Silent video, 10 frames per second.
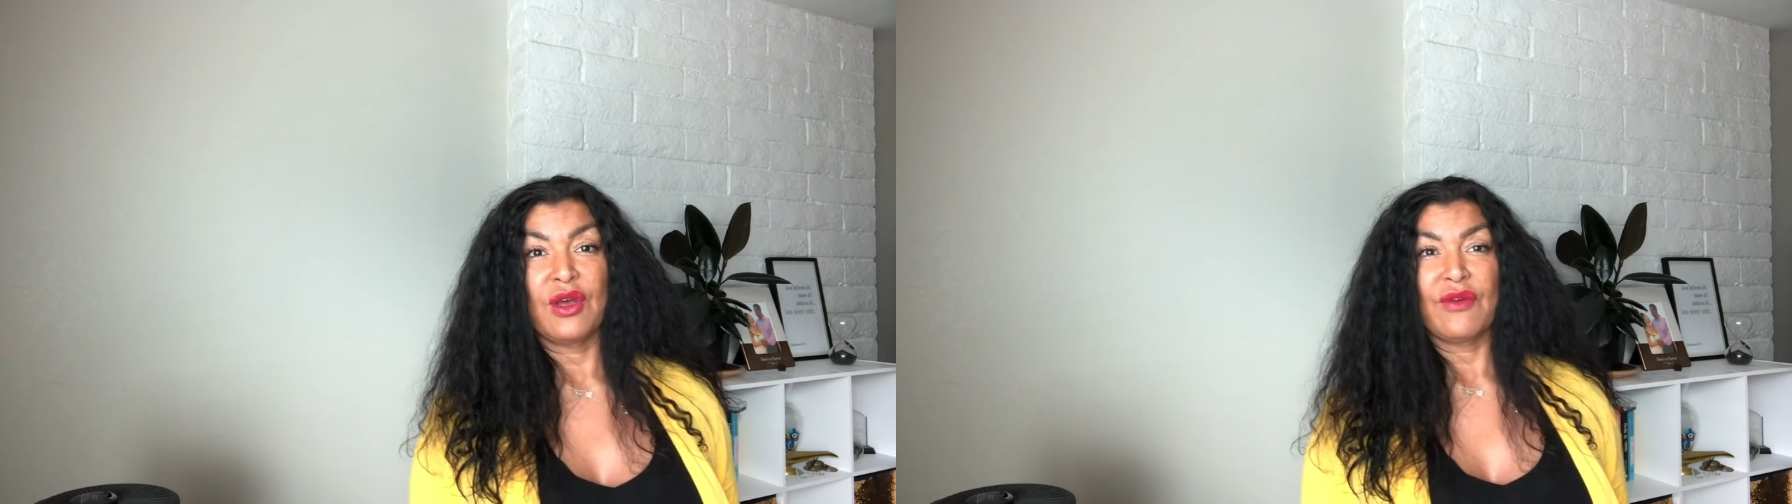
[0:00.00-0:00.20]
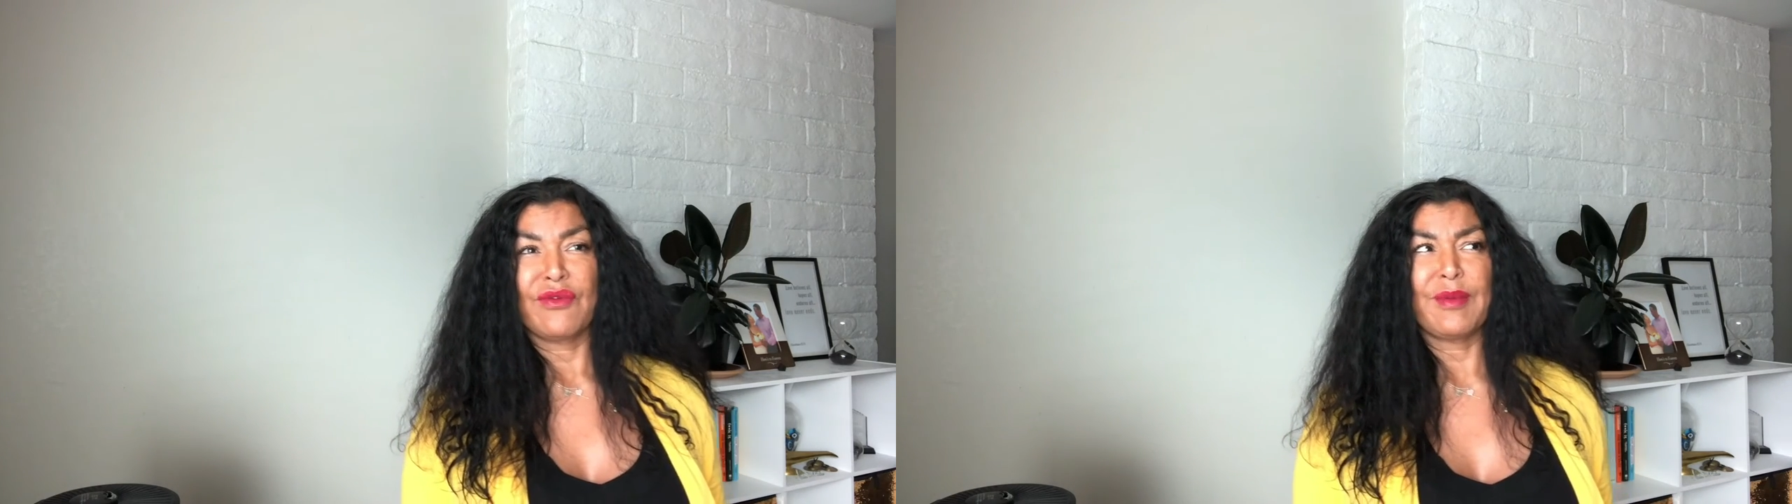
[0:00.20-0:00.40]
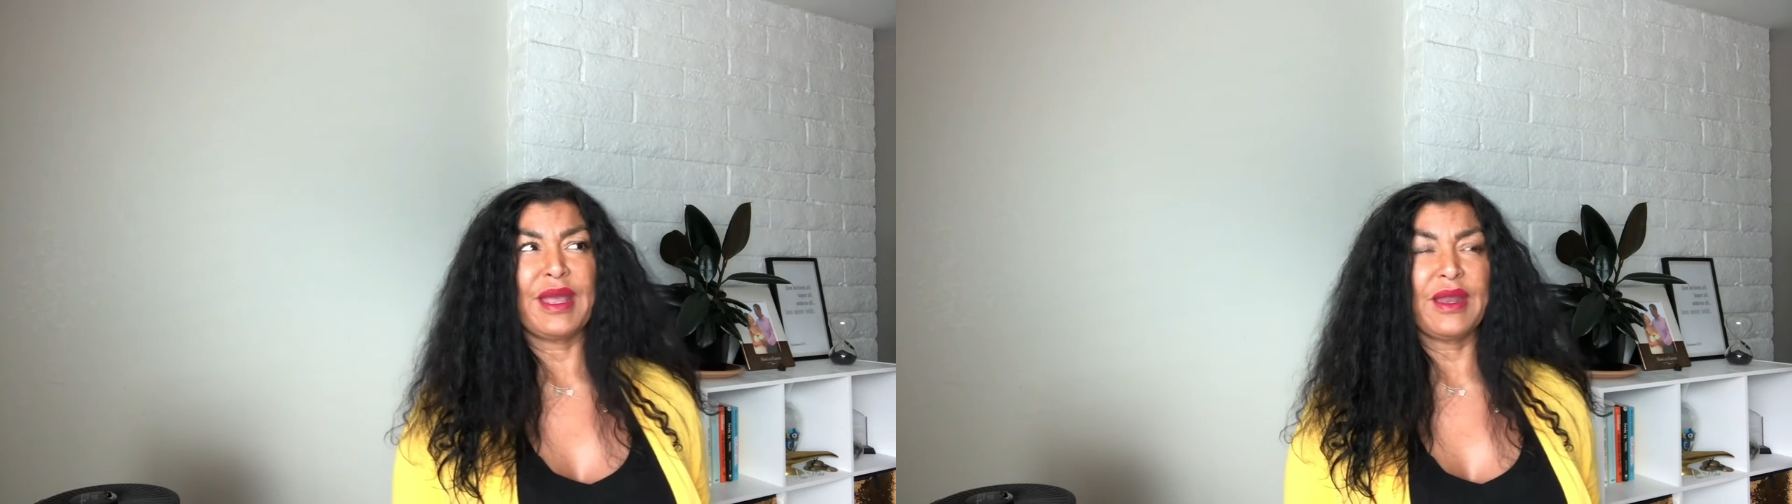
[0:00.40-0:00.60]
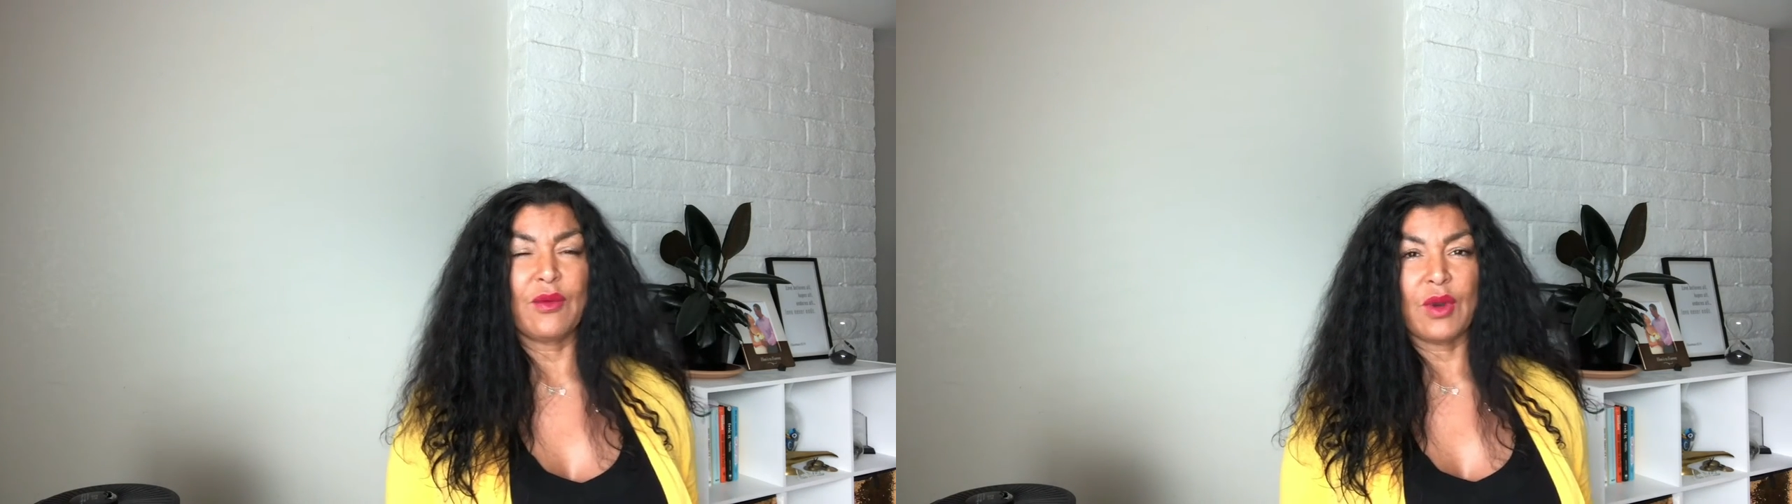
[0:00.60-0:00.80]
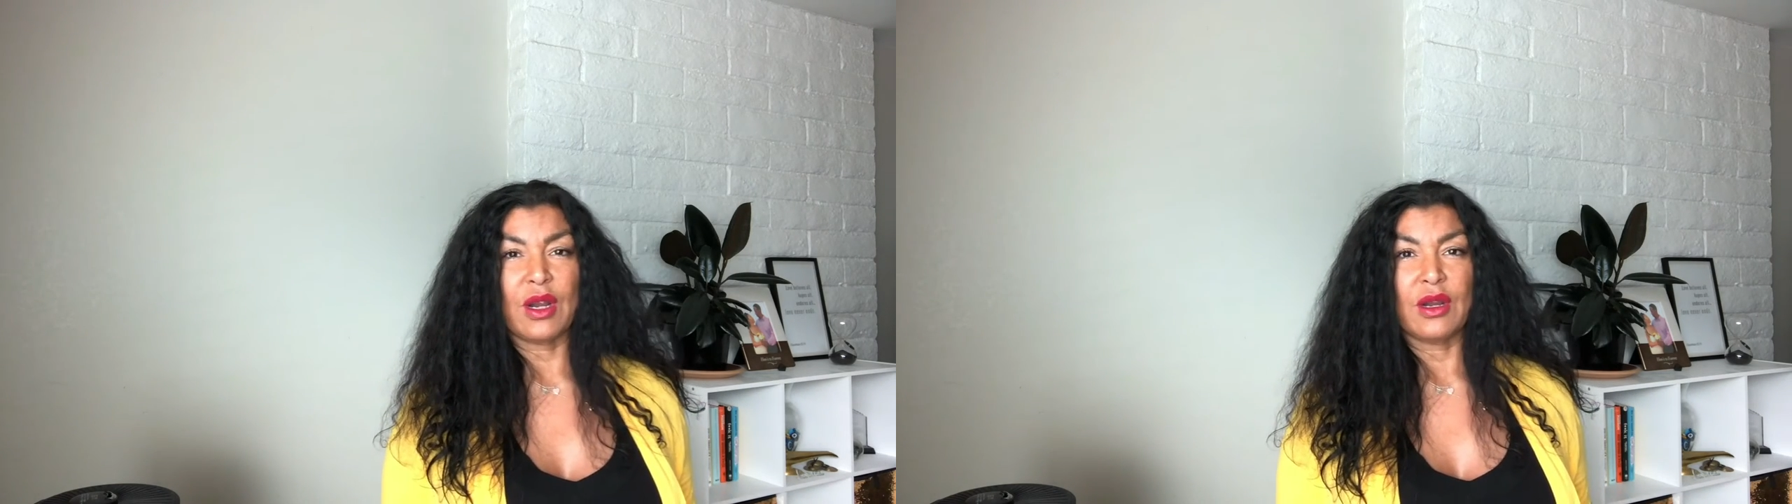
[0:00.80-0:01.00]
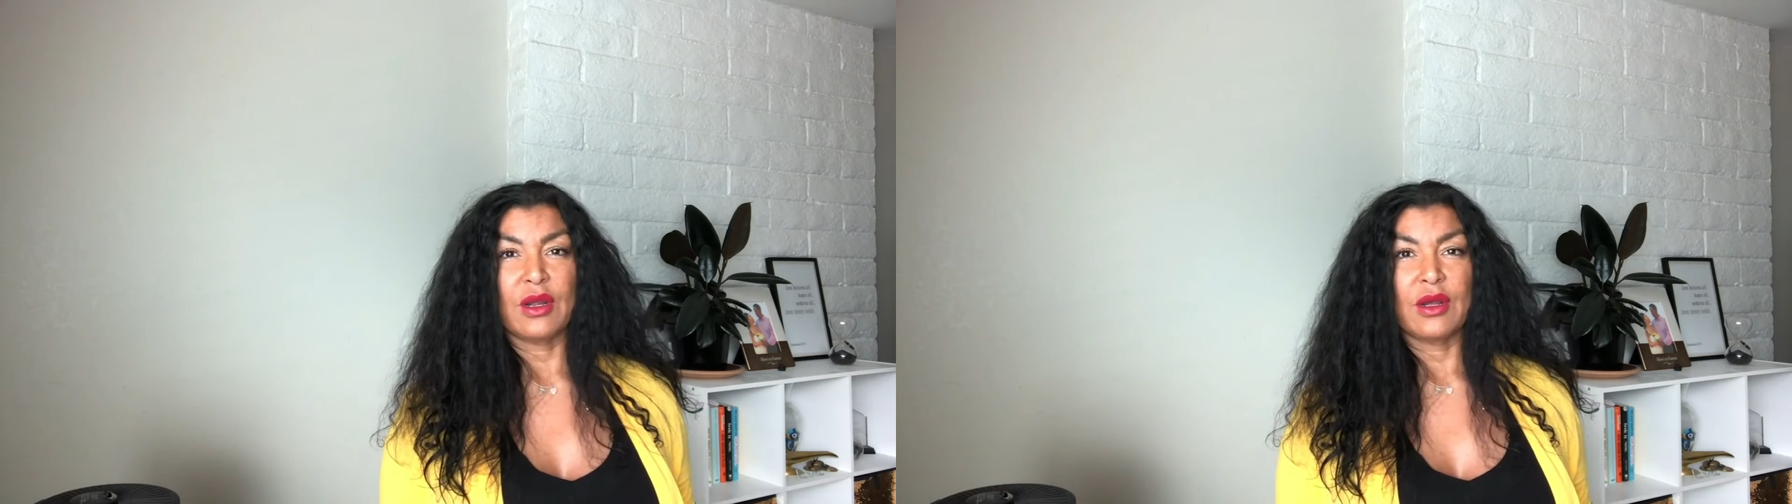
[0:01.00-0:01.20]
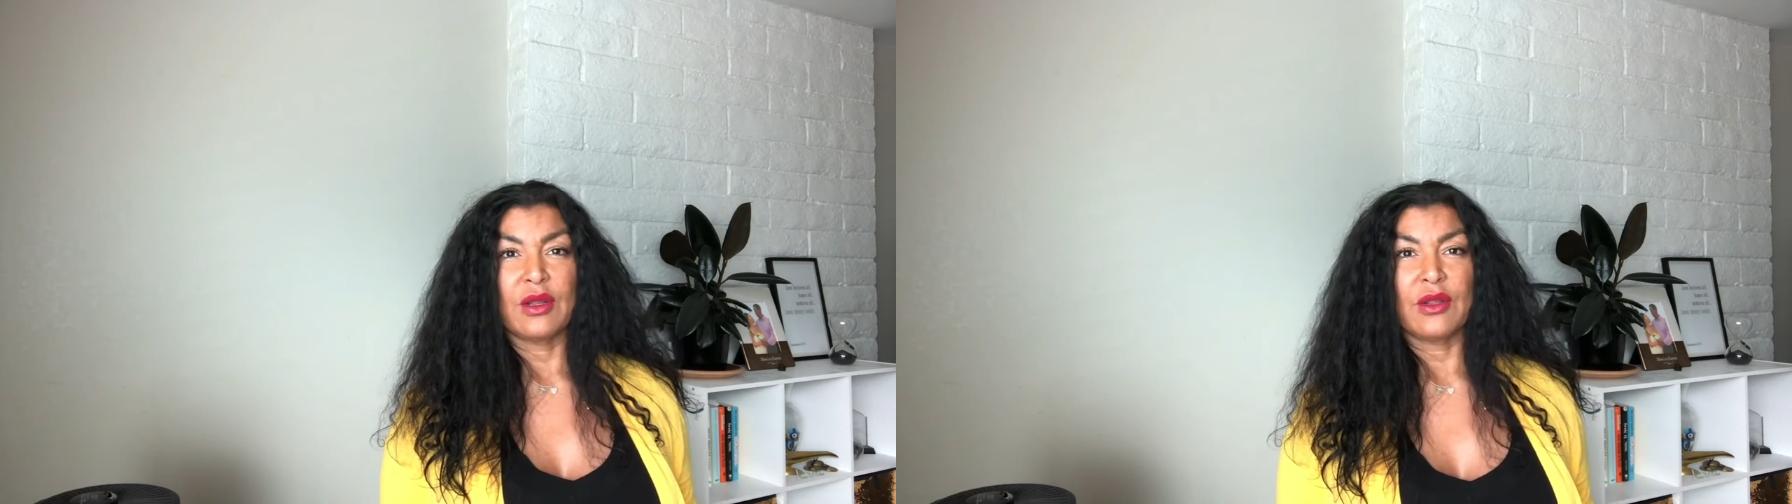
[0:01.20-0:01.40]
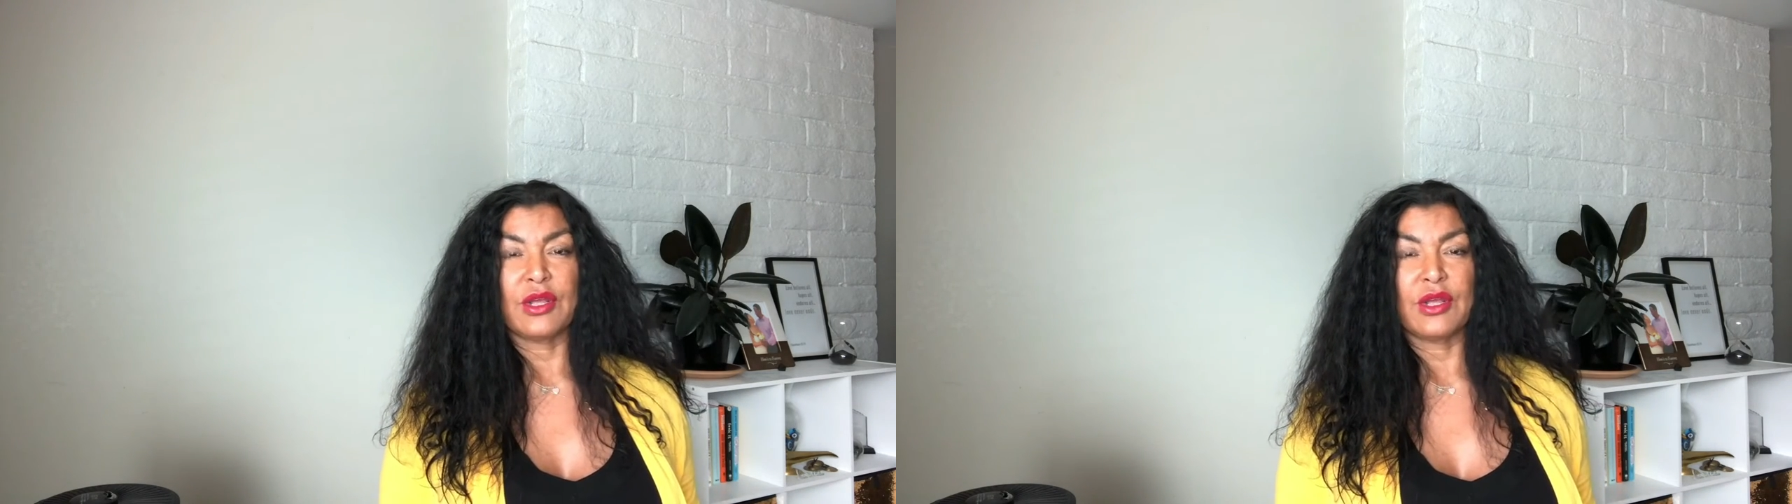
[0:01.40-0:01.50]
from anywhere. You